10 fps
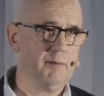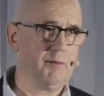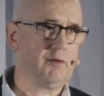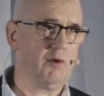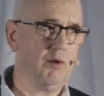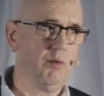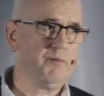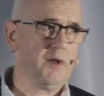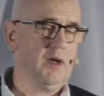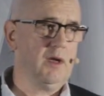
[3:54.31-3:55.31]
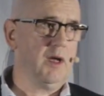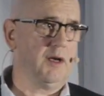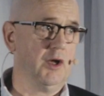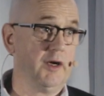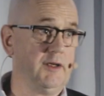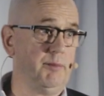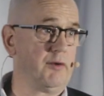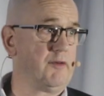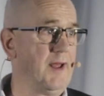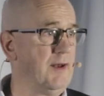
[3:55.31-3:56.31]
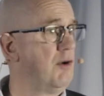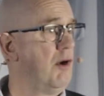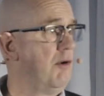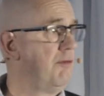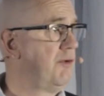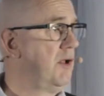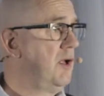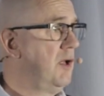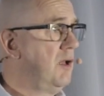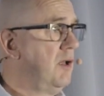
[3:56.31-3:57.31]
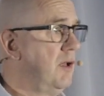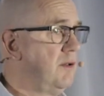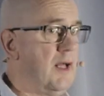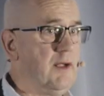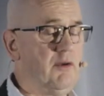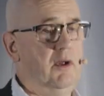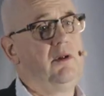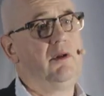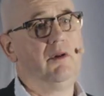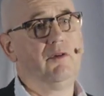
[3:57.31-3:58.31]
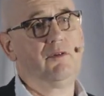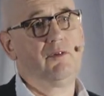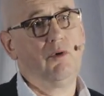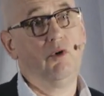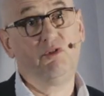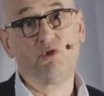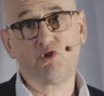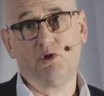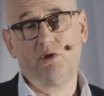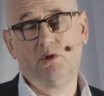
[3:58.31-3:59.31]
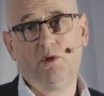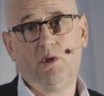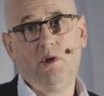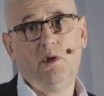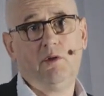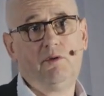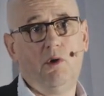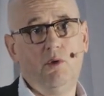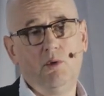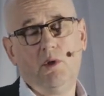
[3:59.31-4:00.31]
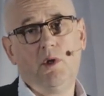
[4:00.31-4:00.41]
So 90% of data is unstructured. So